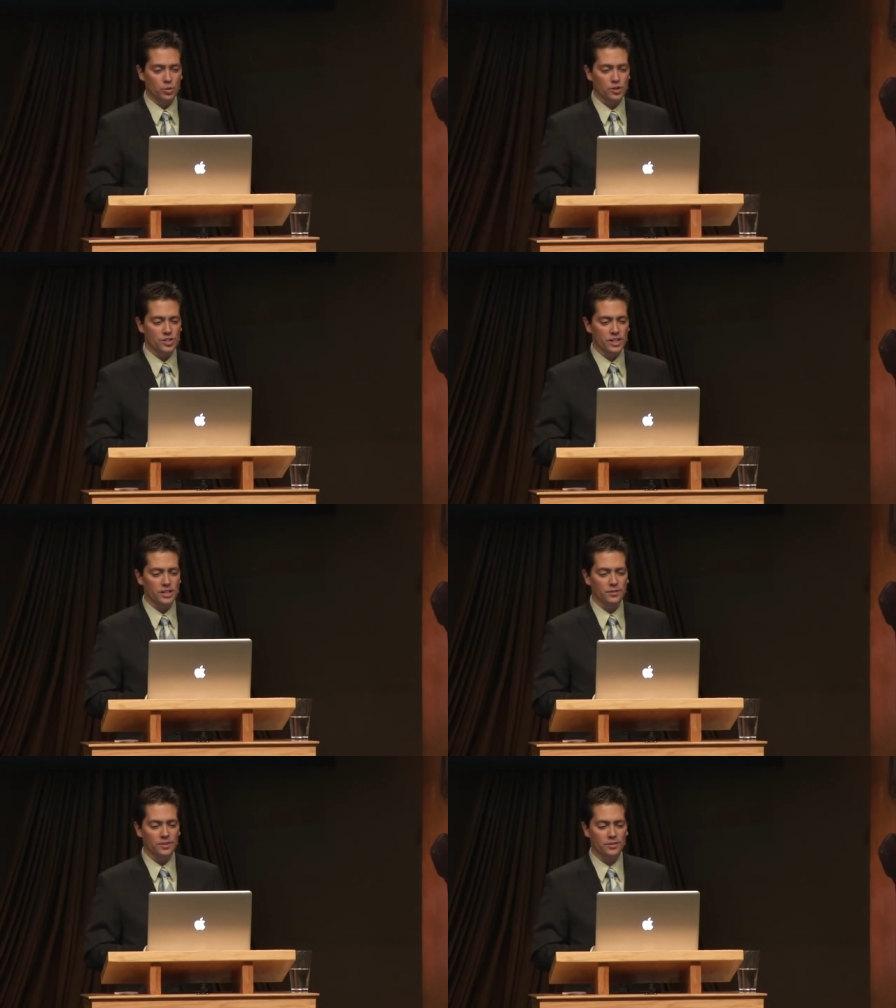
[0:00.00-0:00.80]
towards the
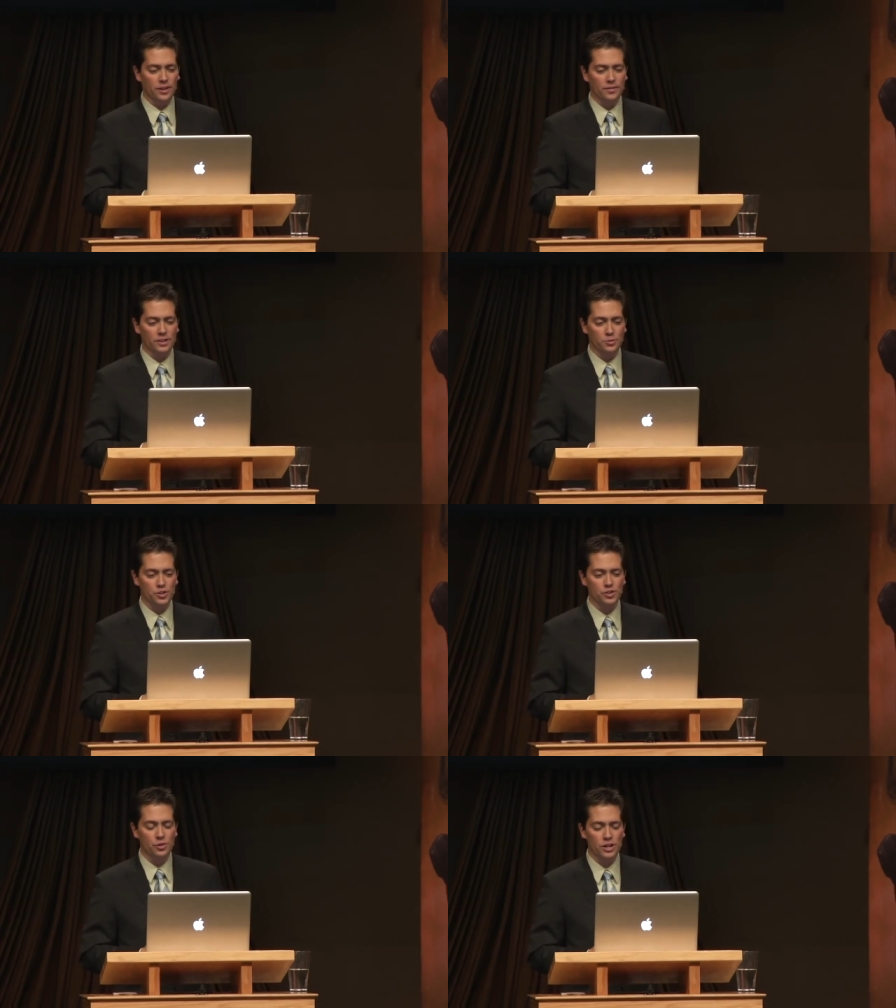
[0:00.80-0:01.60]
end of the 70s,
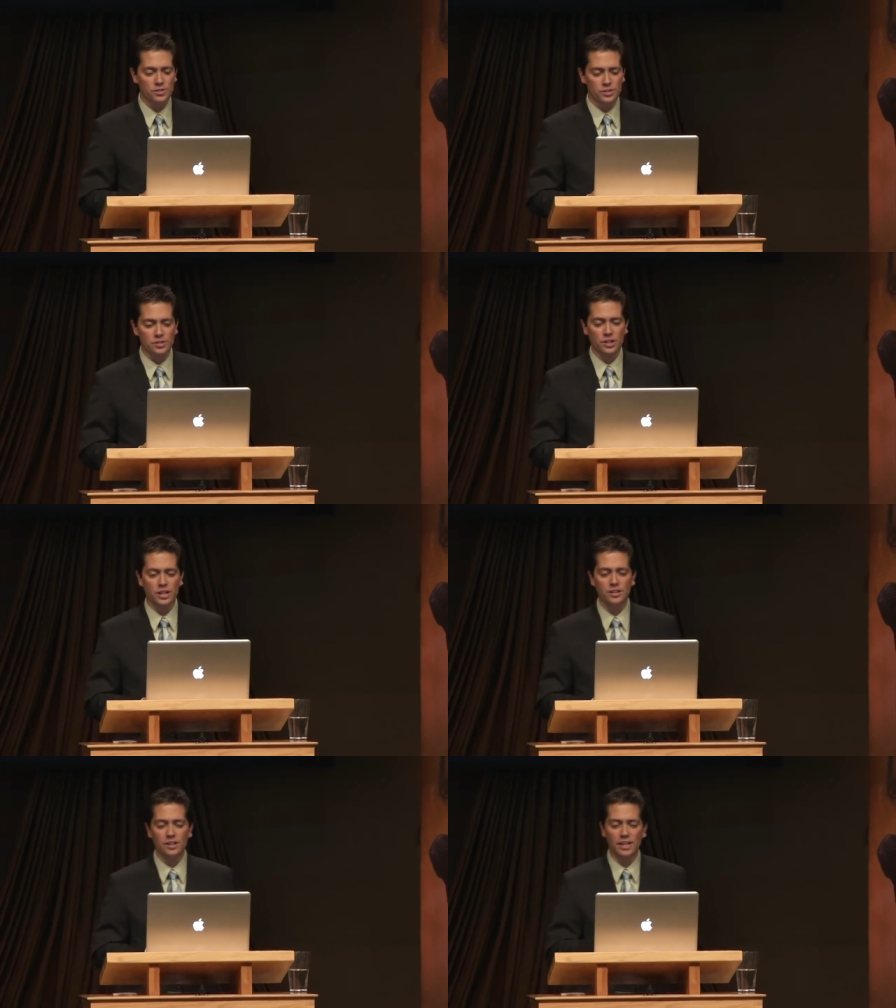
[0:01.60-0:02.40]
was
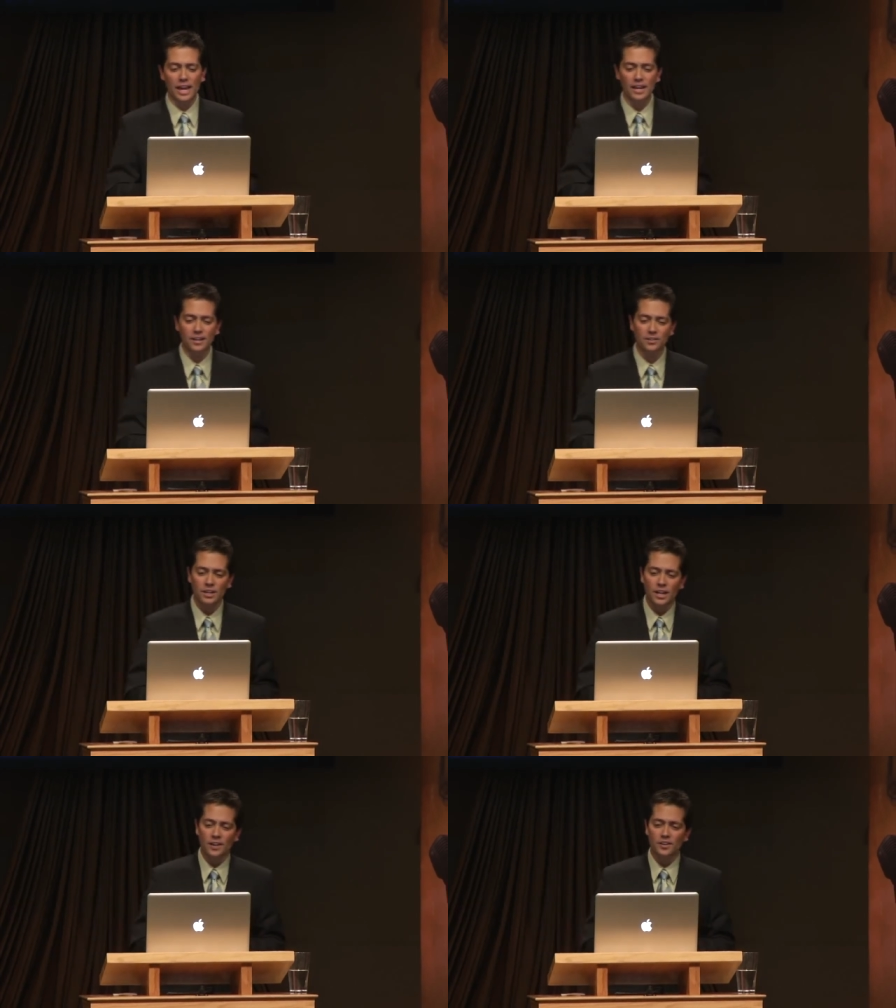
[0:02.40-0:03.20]
transitioning into the 80s,
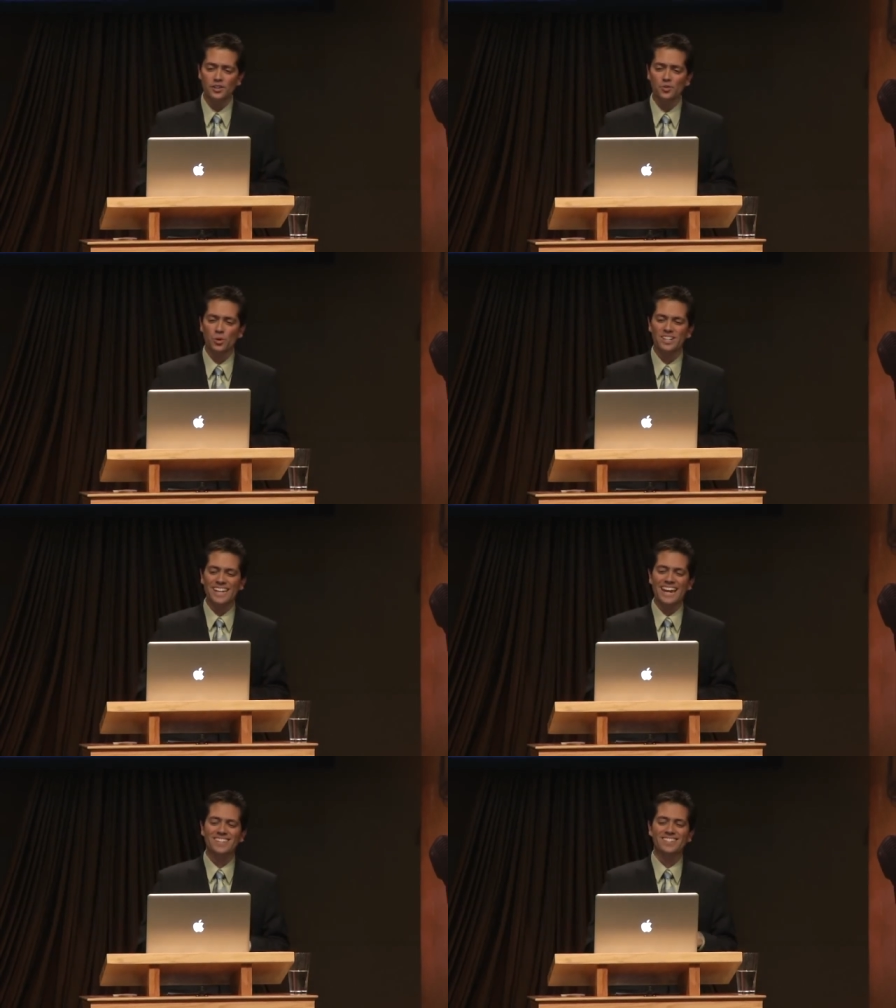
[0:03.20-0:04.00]
and this is where
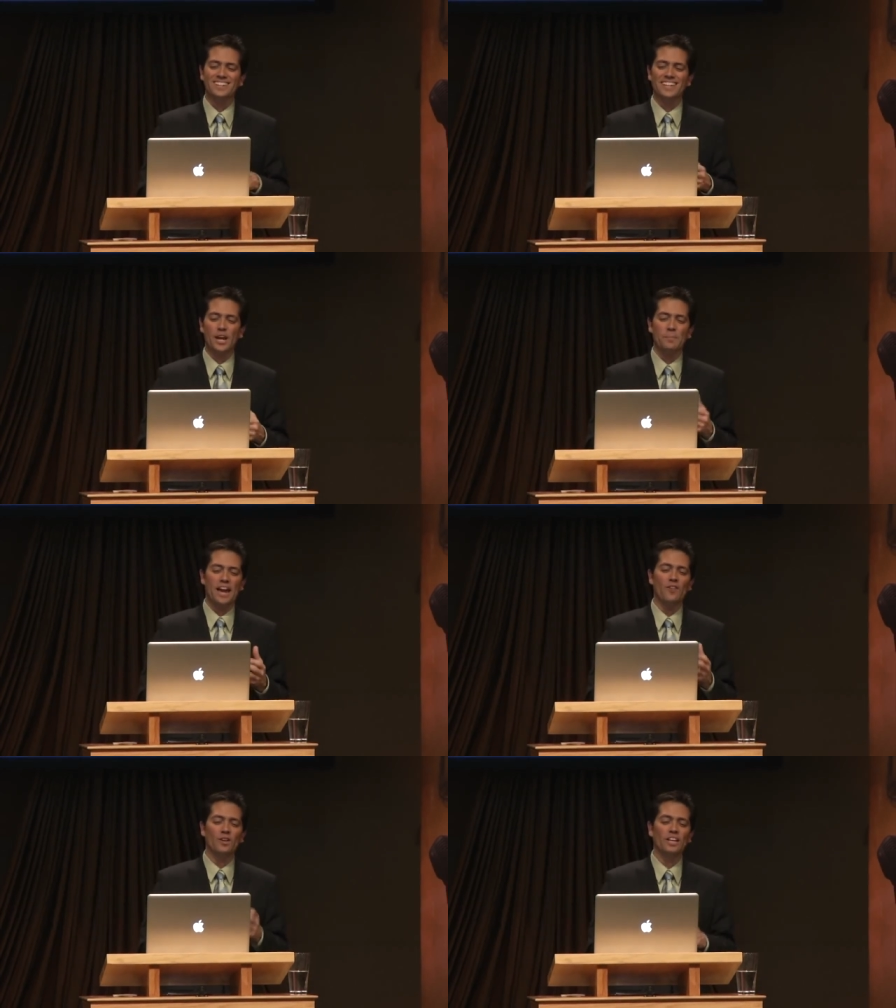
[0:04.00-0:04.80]
dancing came
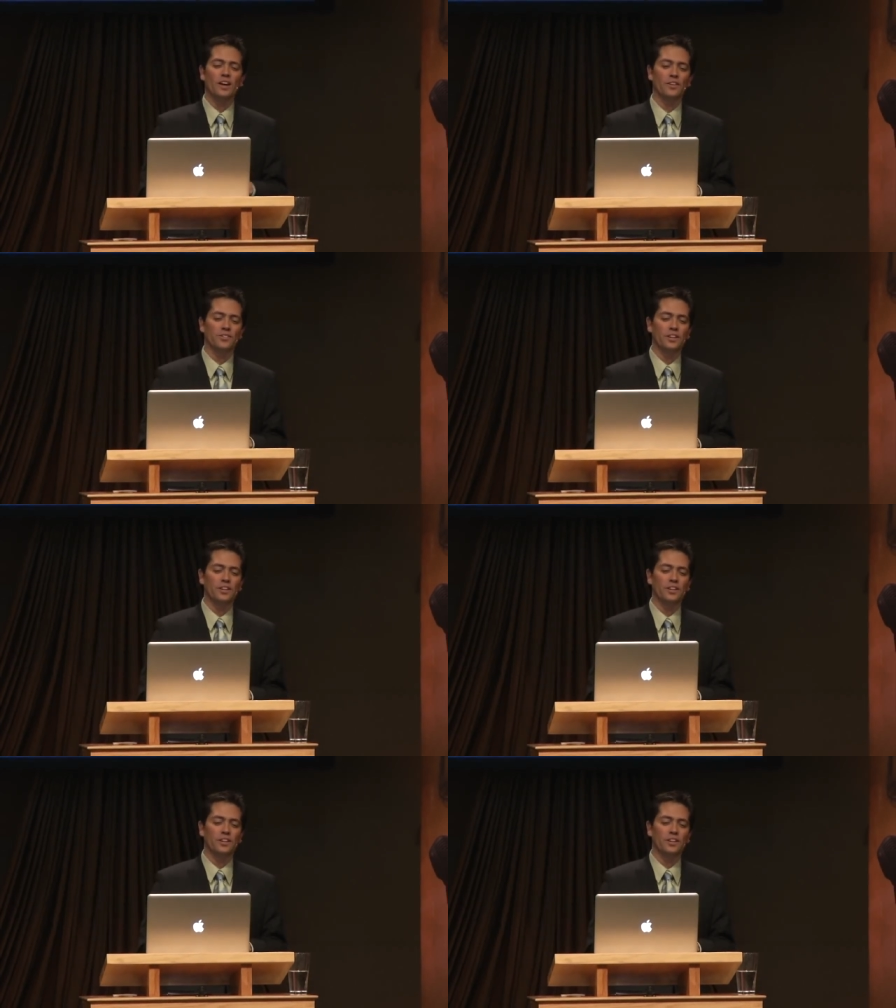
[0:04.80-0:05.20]
heavily on the